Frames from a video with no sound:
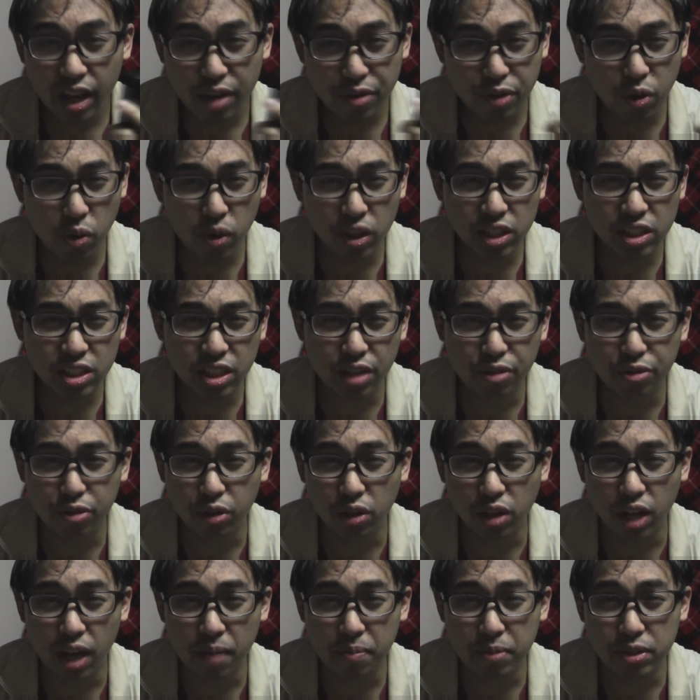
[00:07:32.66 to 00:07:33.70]
If you want to see
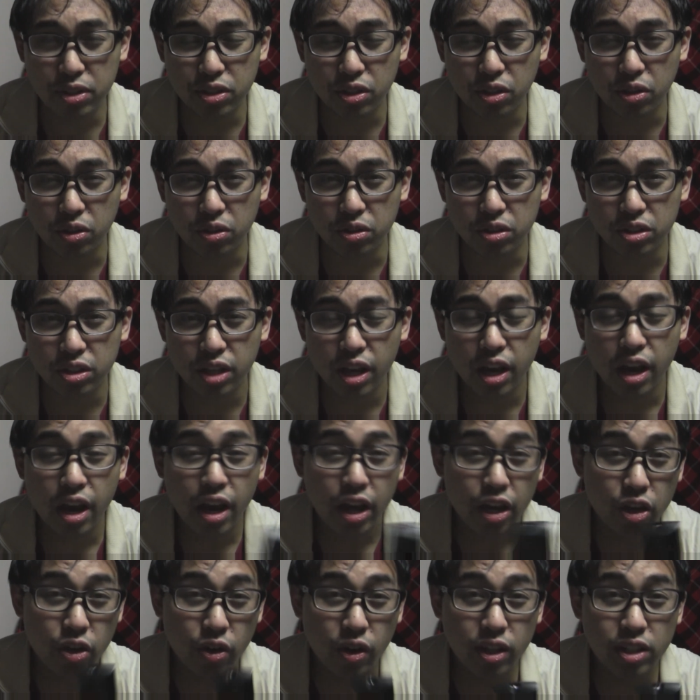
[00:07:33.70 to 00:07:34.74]
full episodes,
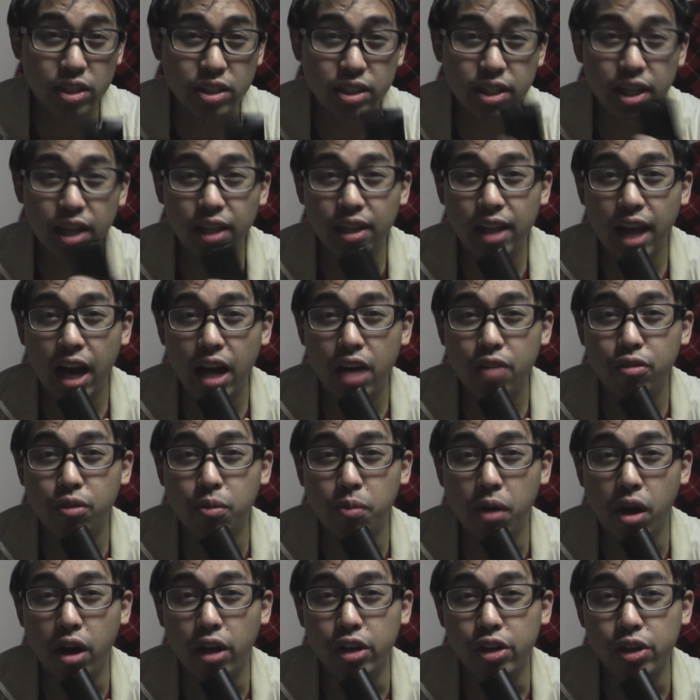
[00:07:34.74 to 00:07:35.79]
you can see a lot of
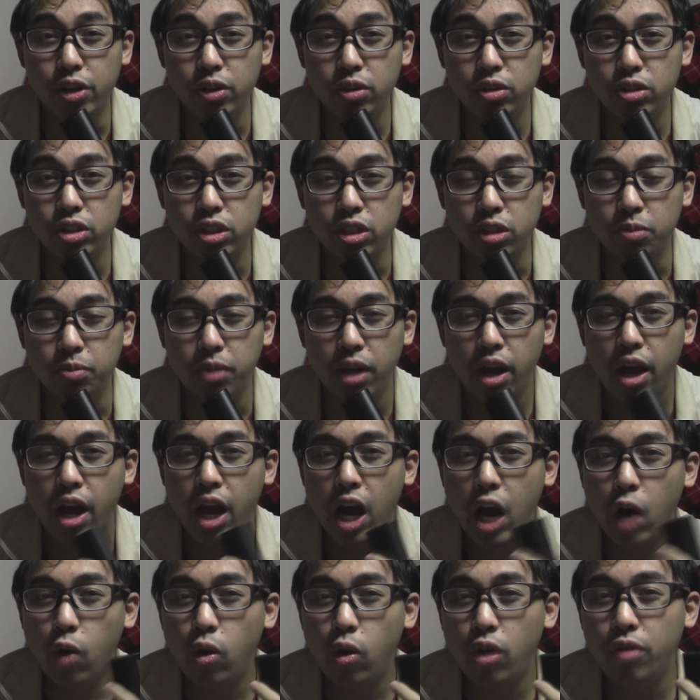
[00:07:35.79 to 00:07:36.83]
them on YouTube.
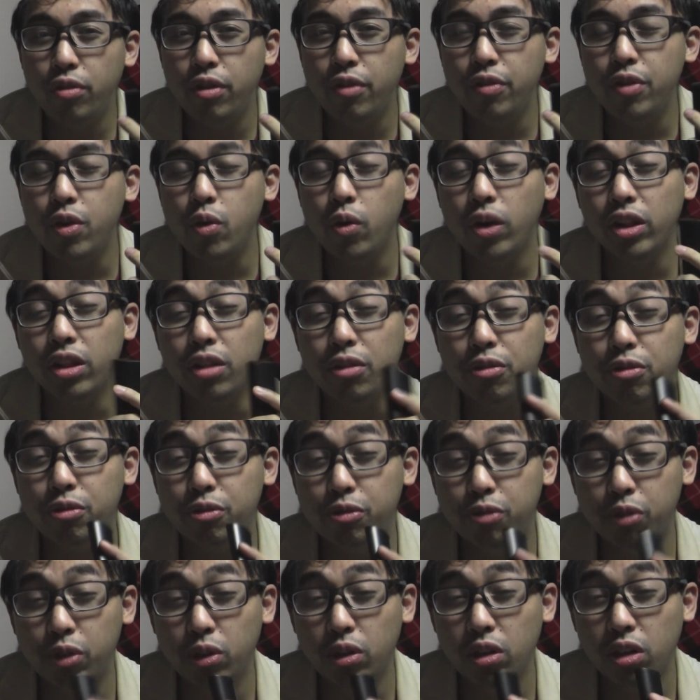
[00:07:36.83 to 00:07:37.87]
However, if you want the
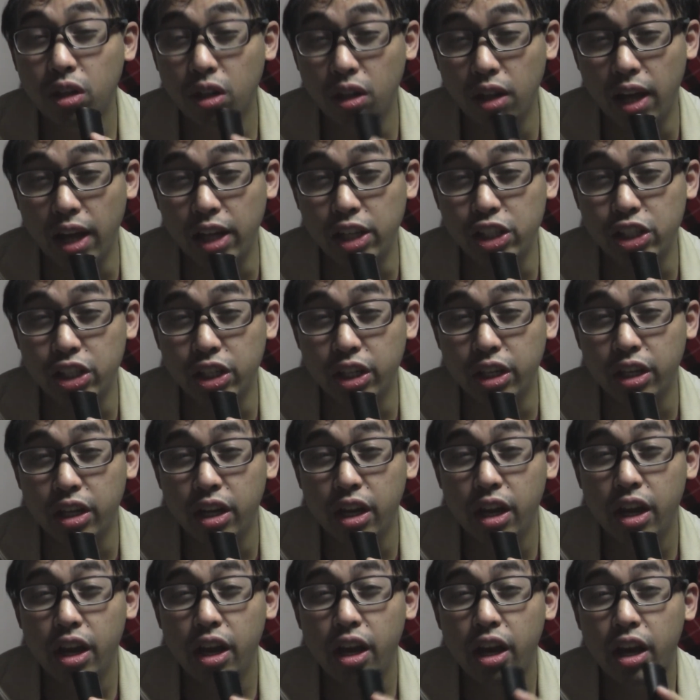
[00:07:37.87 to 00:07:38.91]
full collection,
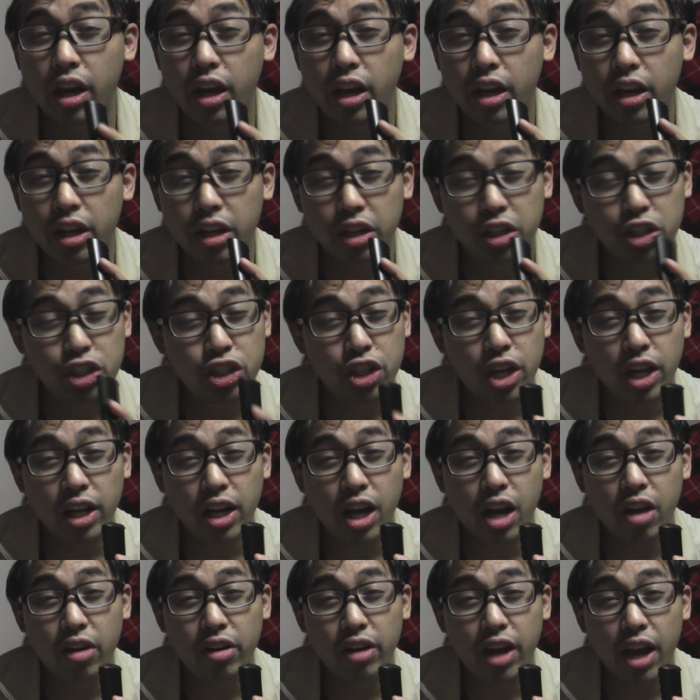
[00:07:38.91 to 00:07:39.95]
check
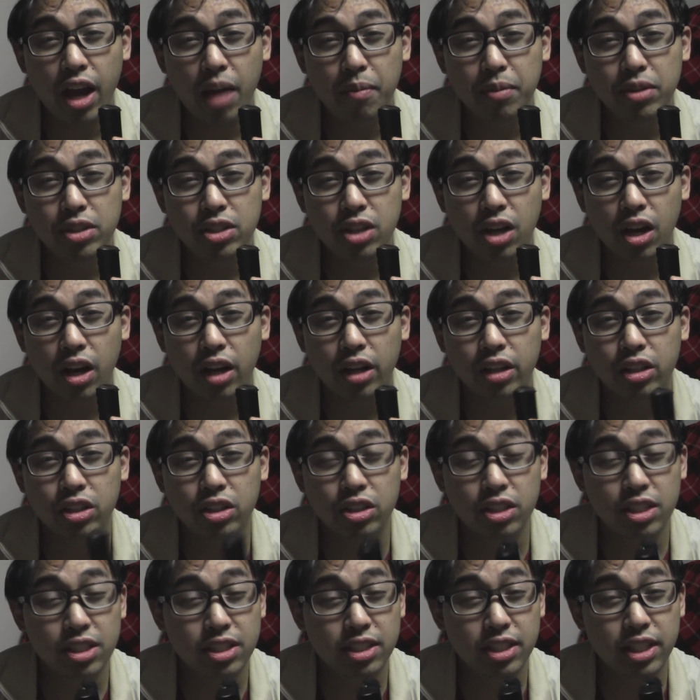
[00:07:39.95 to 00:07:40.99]
out Amazon
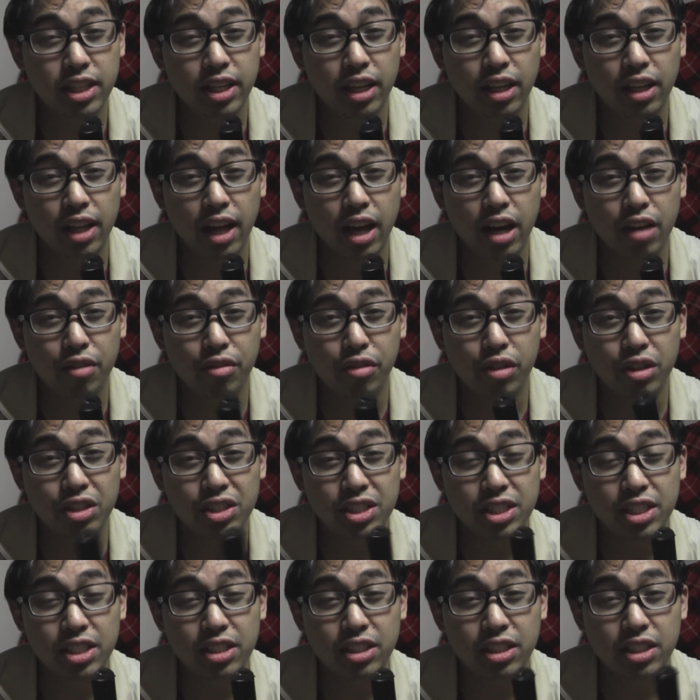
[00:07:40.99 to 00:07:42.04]
to see a lot of the
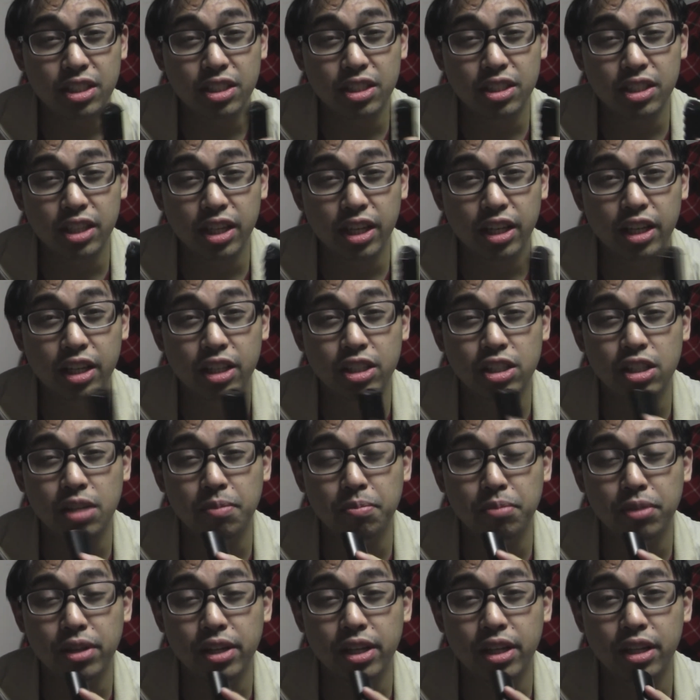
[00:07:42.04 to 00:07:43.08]
seasons in its
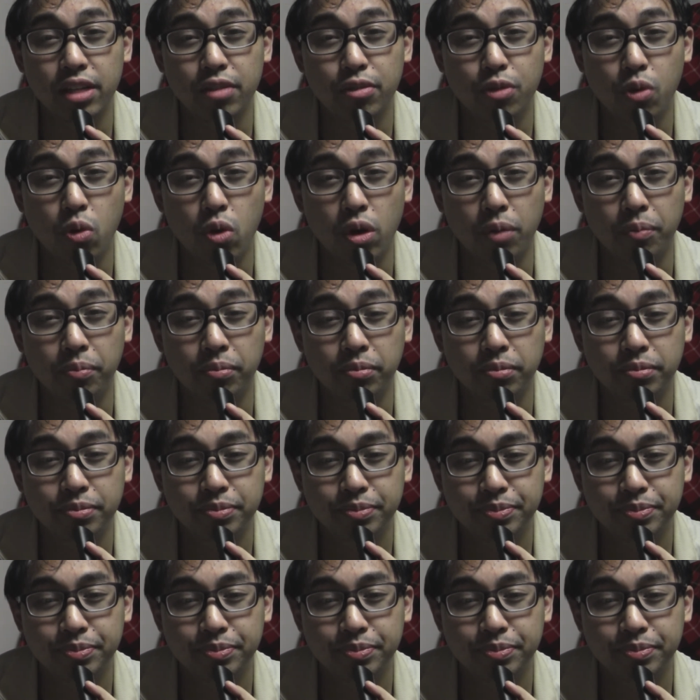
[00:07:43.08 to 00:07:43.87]
complete form.